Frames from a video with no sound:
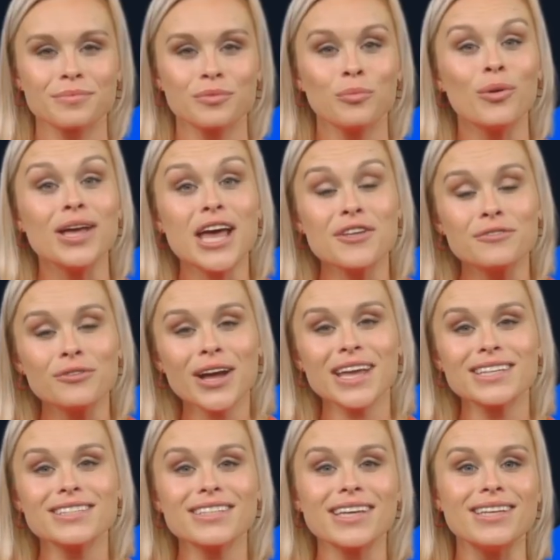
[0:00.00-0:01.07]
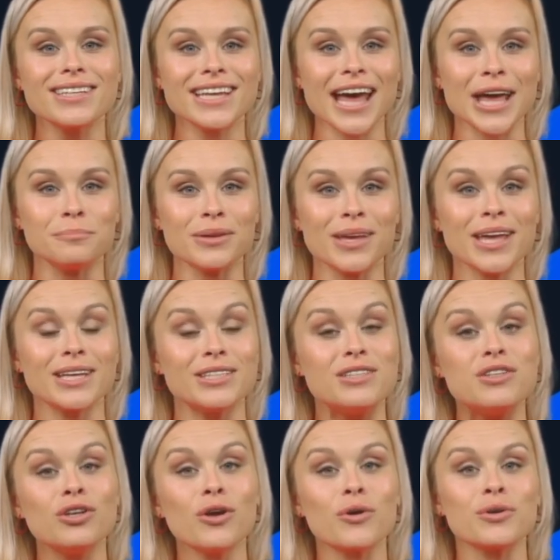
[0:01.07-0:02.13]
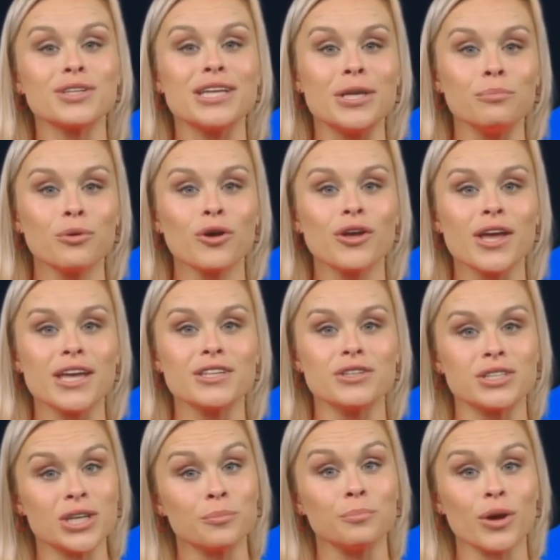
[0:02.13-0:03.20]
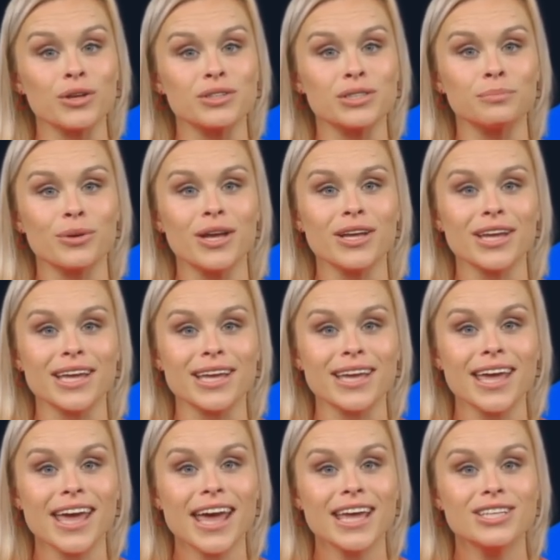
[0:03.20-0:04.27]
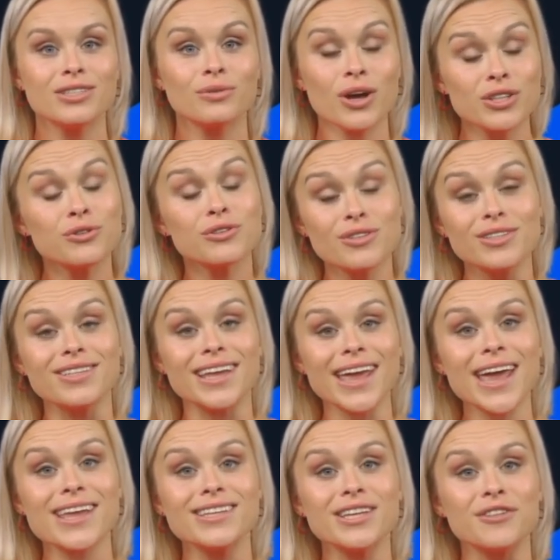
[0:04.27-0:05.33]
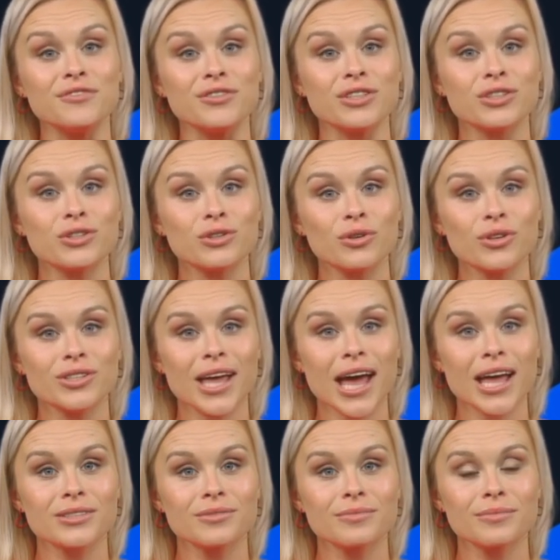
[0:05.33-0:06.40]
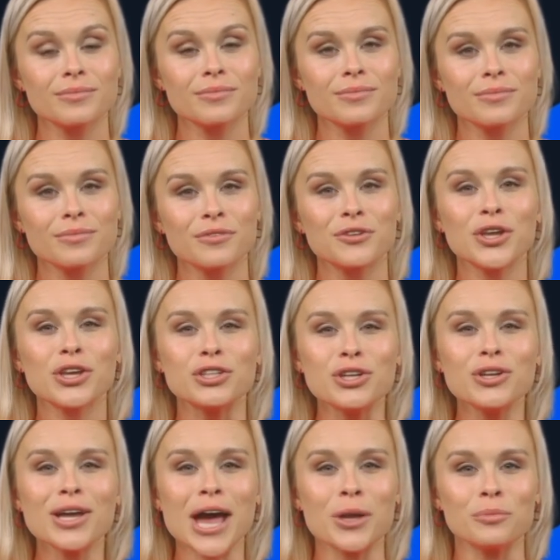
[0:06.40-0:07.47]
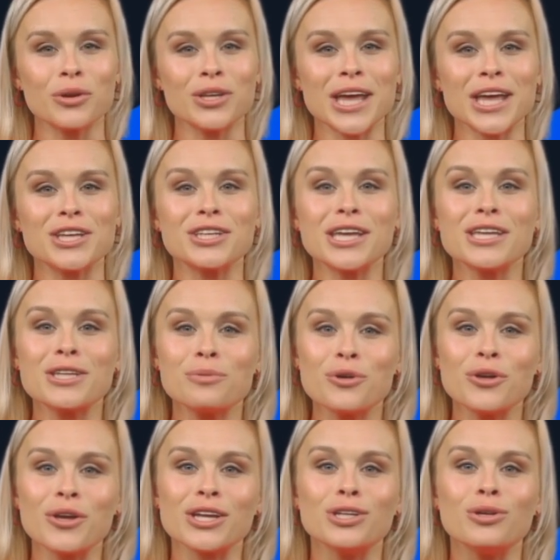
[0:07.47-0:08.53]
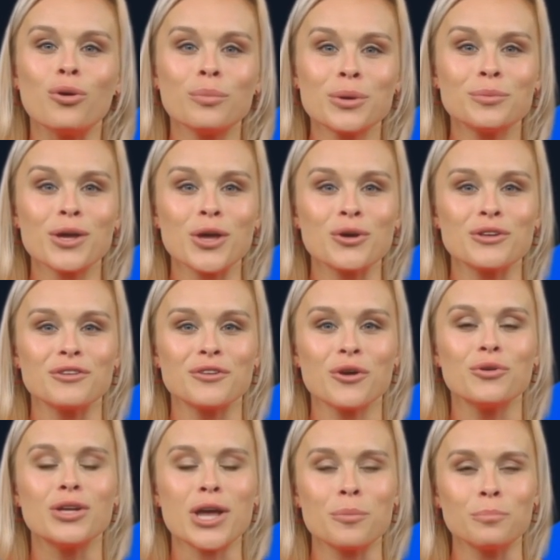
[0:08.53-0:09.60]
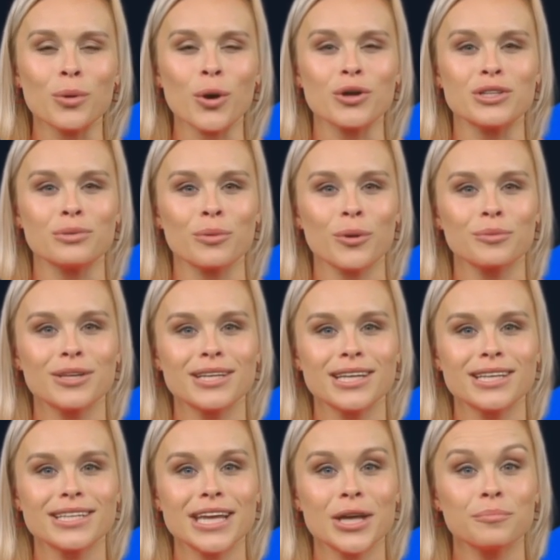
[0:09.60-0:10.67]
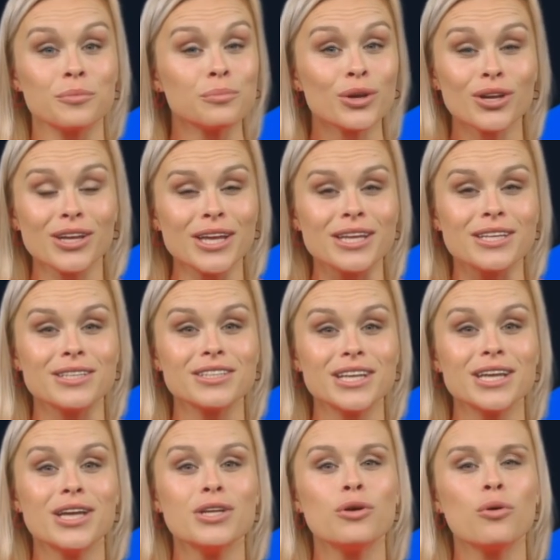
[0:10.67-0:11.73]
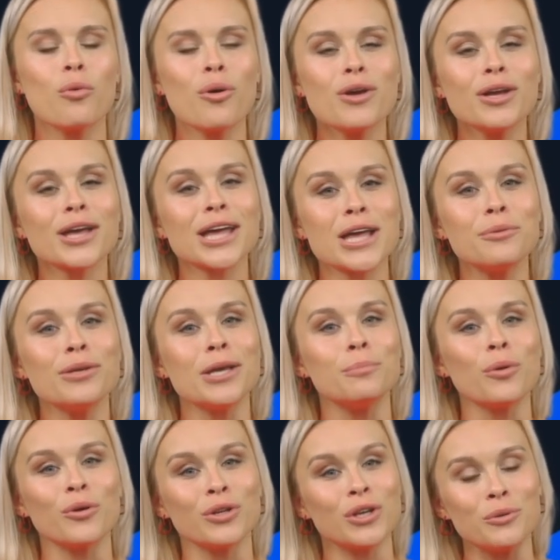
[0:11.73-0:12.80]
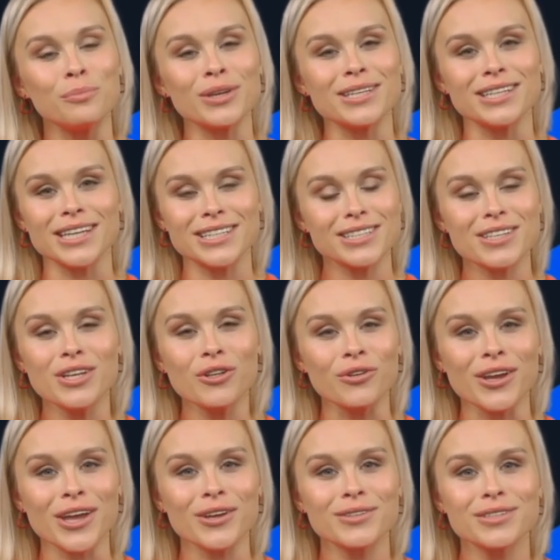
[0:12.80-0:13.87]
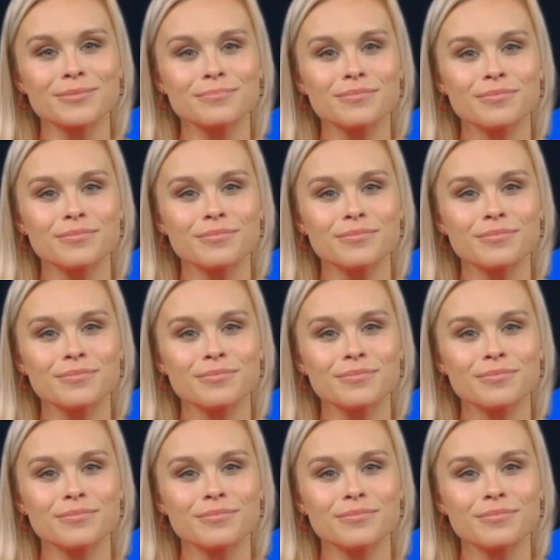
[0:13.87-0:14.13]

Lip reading: We have less than 10 minutes to go deeper into composability and to understand if it is true that future application experience will be built from composable business capabilities that can quickly enable new business scenarios.